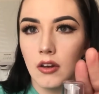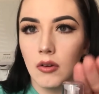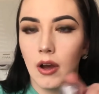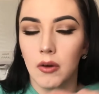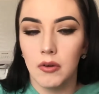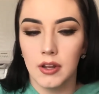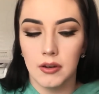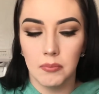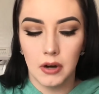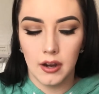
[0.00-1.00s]
You know how
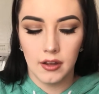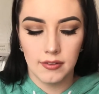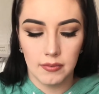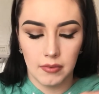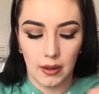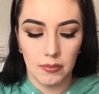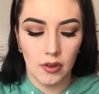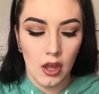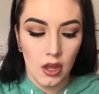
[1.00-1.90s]
in products sometimes